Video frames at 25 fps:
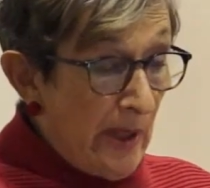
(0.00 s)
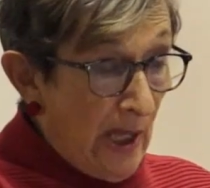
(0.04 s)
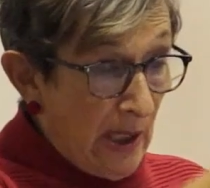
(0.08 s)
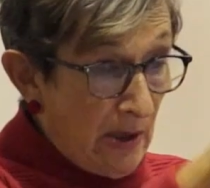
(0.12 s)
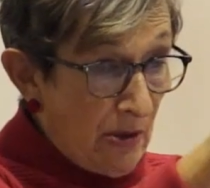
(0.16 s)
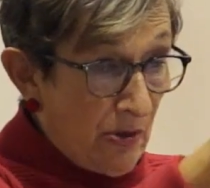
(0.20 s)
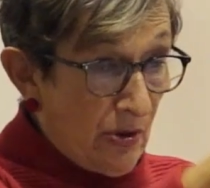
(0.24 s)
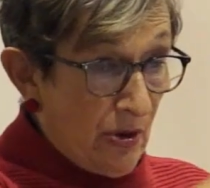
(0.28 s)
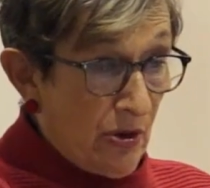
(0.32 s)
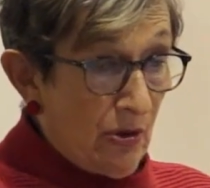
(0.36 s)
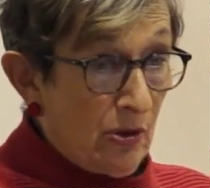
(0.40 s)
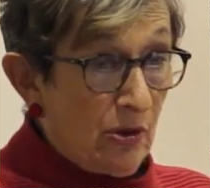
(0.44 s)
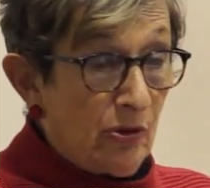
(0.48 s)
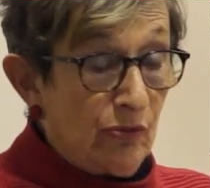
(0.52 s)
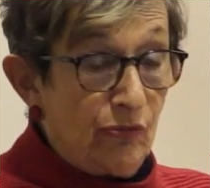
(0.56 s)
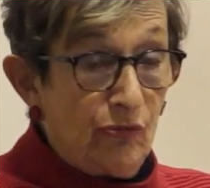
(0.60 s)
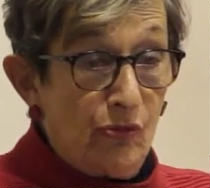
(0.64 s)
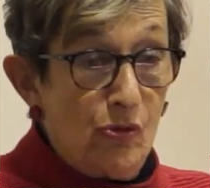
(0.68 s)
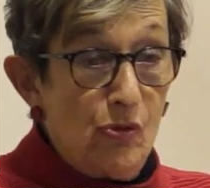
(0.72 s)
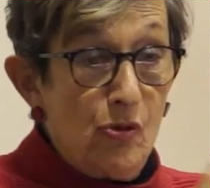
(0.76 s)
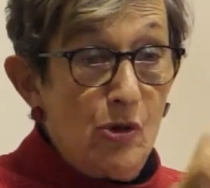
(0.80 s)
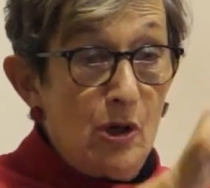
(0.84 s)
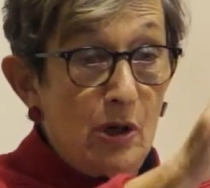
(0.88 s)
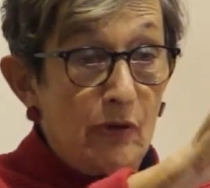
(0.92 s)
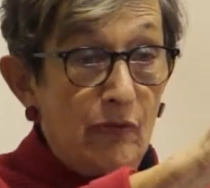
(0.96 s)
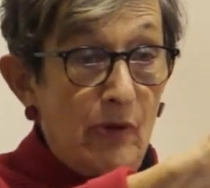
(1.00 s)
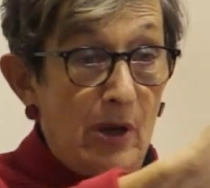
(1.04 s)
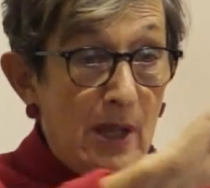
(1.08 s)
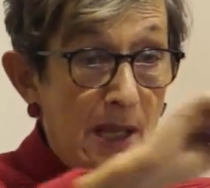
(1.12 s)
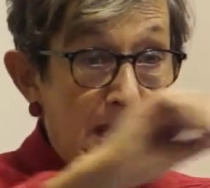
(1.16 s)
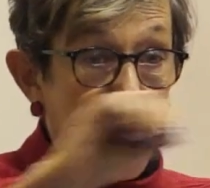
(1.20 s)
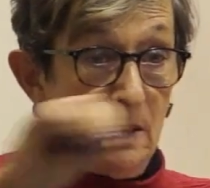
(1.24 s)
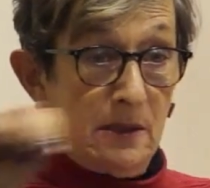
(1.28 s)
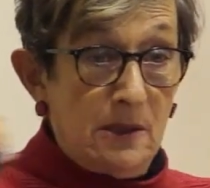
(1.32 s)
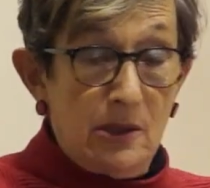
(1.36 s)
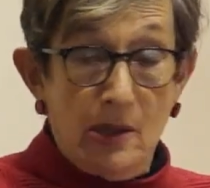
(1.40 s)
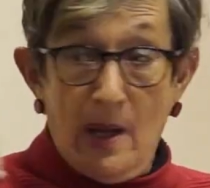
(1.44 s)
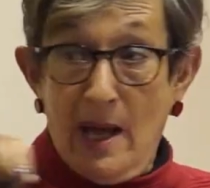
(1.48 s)
and they took a ruler
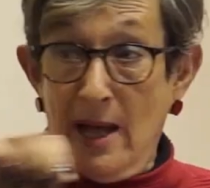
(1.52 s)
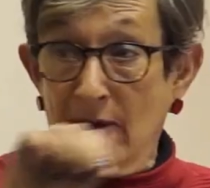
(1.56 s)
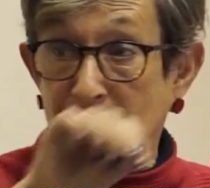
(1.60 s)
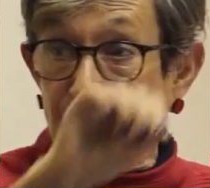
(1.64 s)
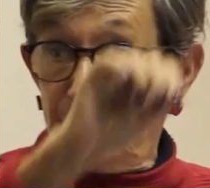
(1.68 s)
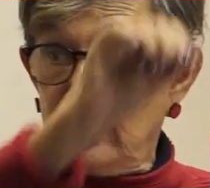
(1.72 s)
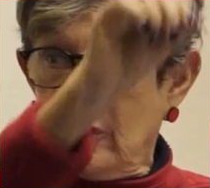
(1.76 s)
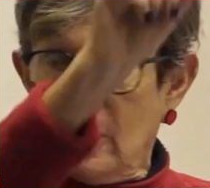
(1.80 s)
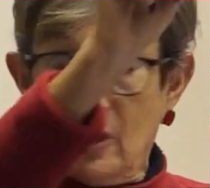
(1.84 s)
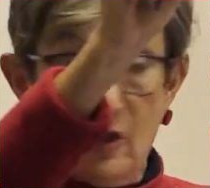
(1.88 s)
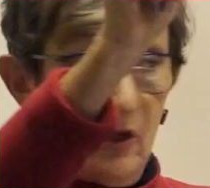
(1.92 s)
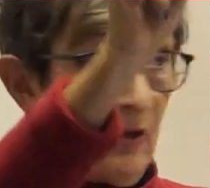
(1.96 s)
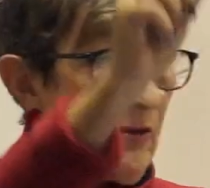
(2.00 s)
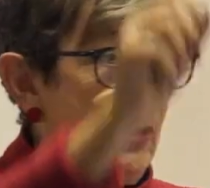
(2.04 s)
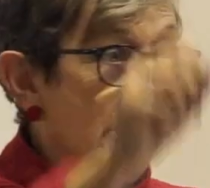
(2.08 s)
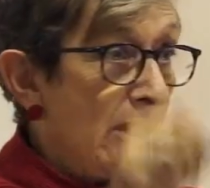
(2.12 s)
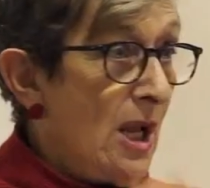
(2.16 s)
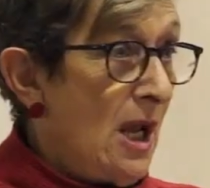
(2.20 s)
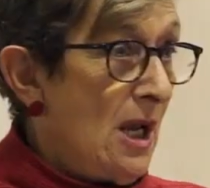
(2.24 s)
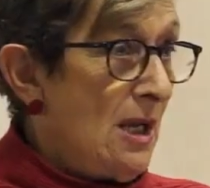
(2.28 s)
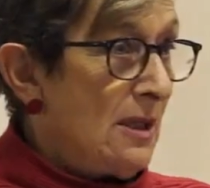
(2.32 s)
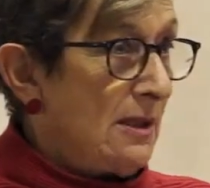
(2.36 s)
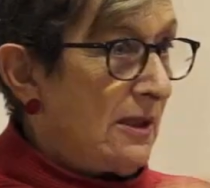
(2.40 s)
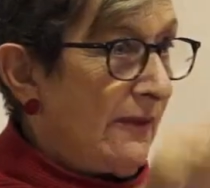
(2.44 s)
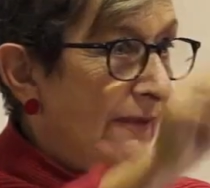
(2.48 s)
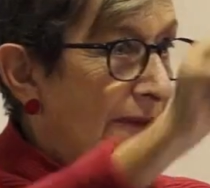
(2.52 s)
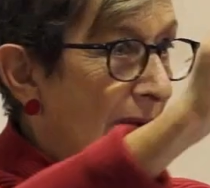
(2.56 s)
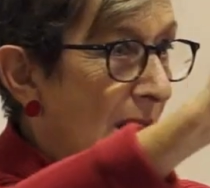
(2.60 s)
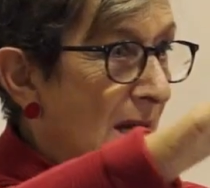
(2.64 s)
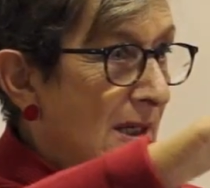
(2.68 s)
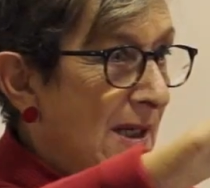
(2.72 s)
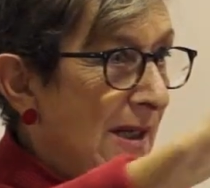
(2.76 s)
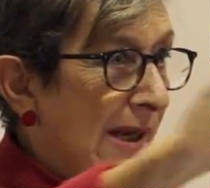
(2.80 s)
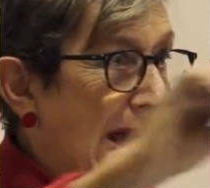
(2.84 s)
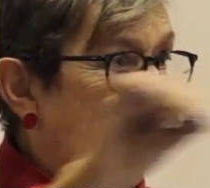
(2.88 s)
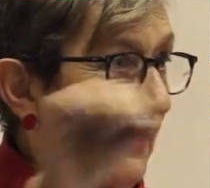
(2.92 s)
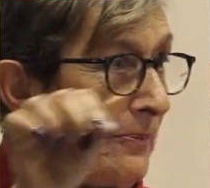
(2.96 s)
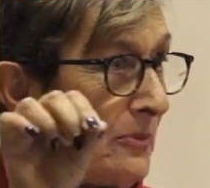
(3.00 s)
into Africa and
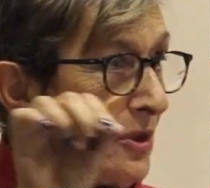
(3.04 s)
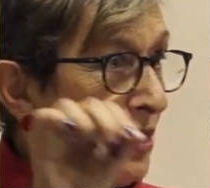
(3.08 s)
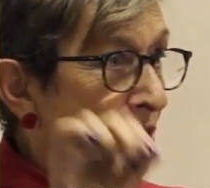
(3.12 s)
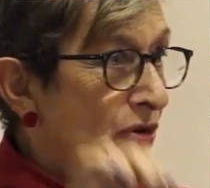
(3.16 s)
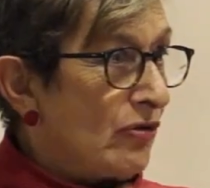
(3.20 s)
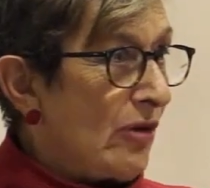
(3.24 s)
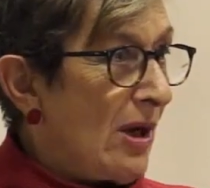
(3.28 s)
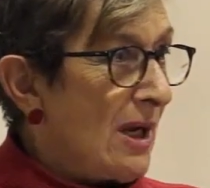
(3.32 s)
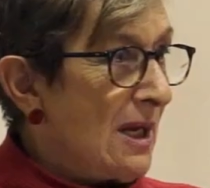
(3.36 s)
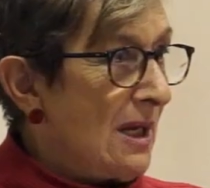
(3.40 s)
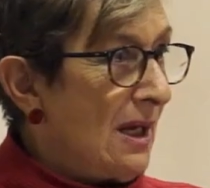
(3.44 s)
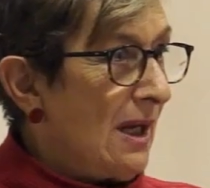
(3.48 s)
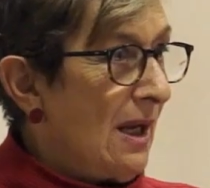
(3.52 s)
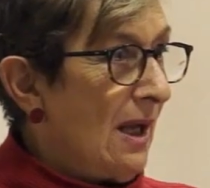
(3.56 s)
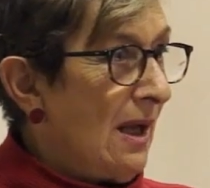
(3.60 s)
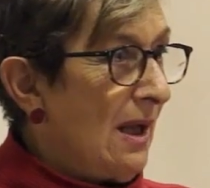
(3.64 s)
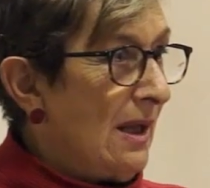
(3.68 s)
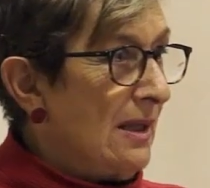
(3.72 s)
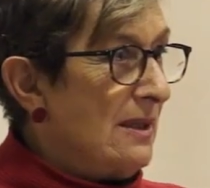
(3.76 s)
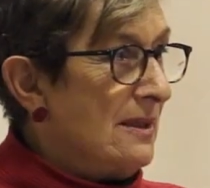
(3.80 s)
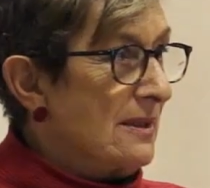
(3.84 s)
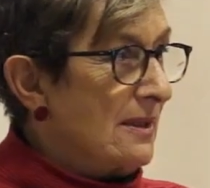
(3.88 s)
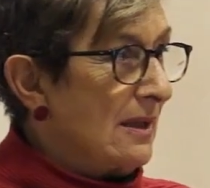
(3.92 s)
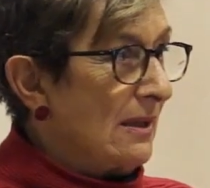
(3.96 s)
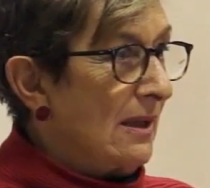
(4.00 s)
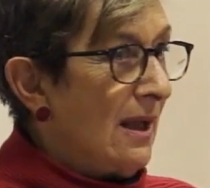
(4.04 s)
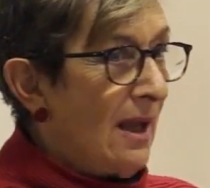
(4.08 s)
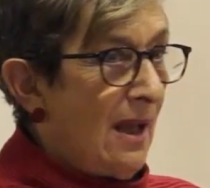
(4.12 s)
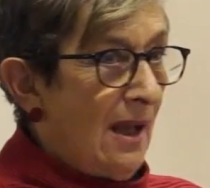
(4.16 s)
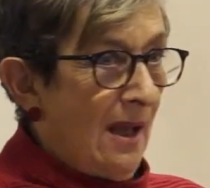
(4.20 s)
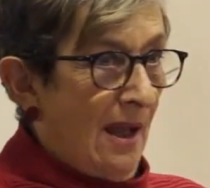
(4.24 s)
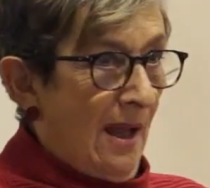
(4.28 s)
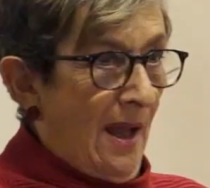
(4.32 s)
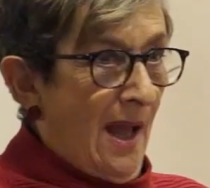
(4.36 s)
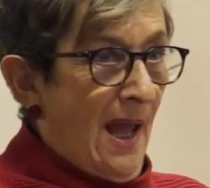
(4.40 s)
divided it up in straight lines. And